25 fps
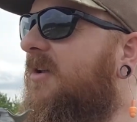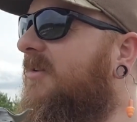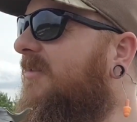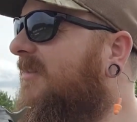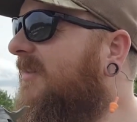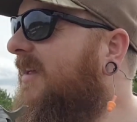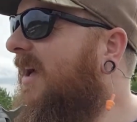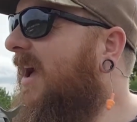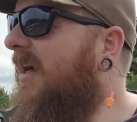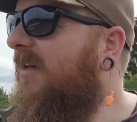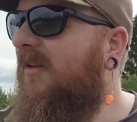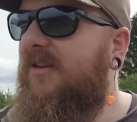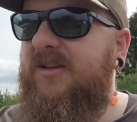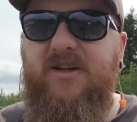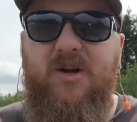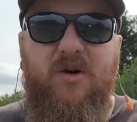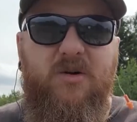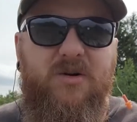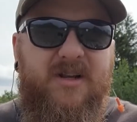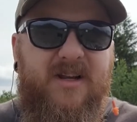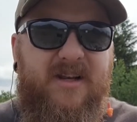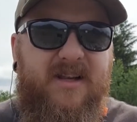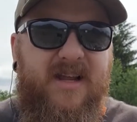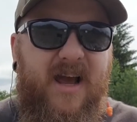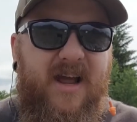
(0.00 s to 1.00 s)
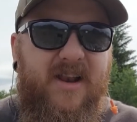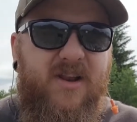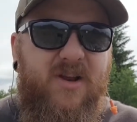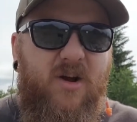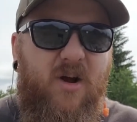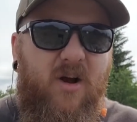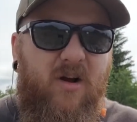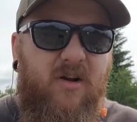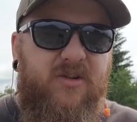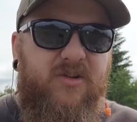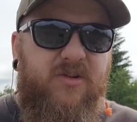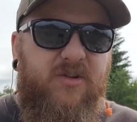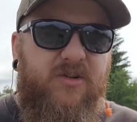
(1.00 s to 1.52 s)
Let's go to 10
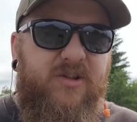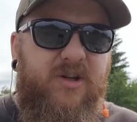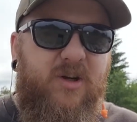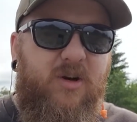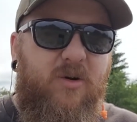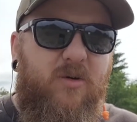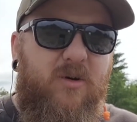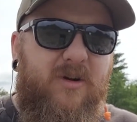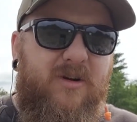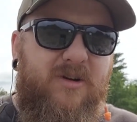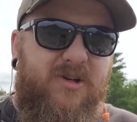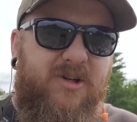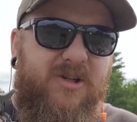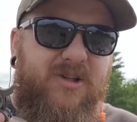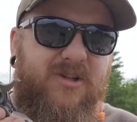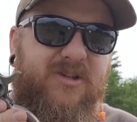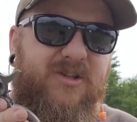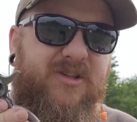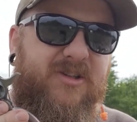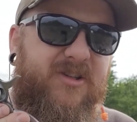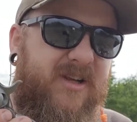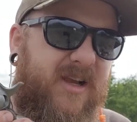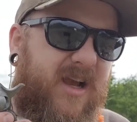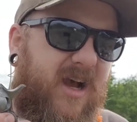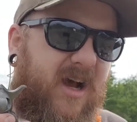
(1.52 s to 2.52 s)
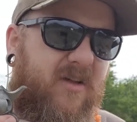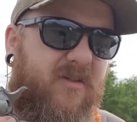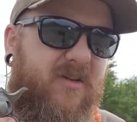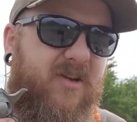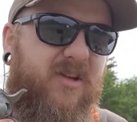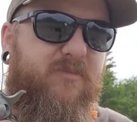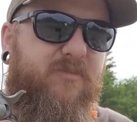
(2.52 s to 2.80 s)
yards or so and just see how these